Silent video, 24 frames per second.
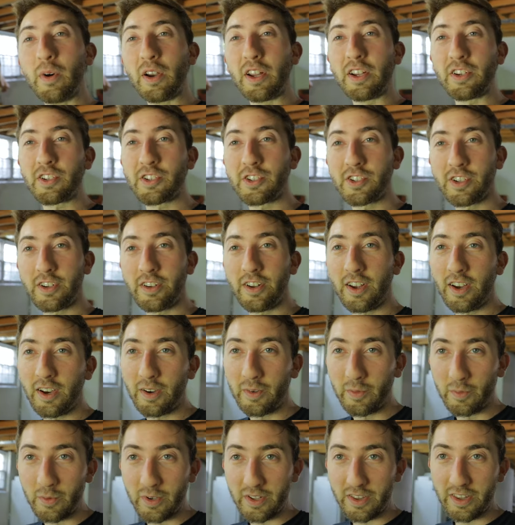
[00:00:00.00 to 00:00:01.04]
but it should
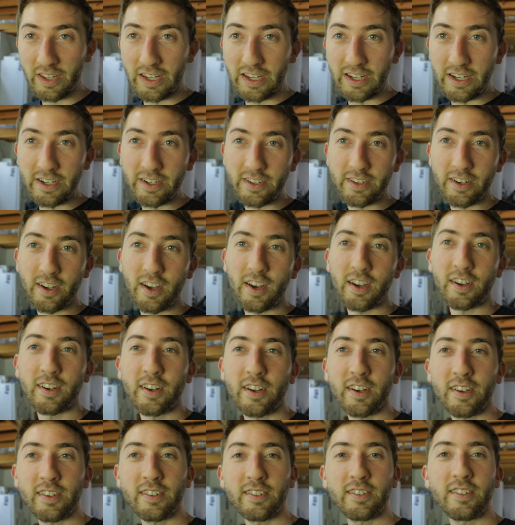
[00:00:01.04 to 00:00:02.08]
help with heat, I
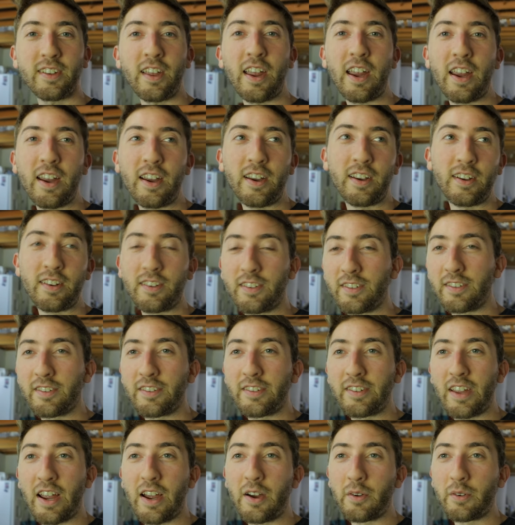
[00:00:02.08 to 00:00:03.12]
guess, and
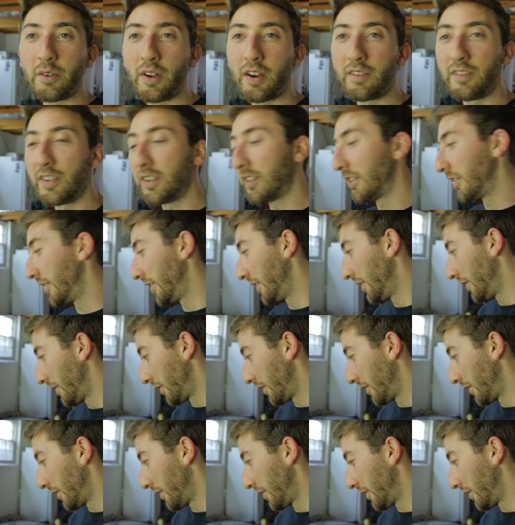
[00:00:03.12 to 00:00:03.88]
sound, obviously.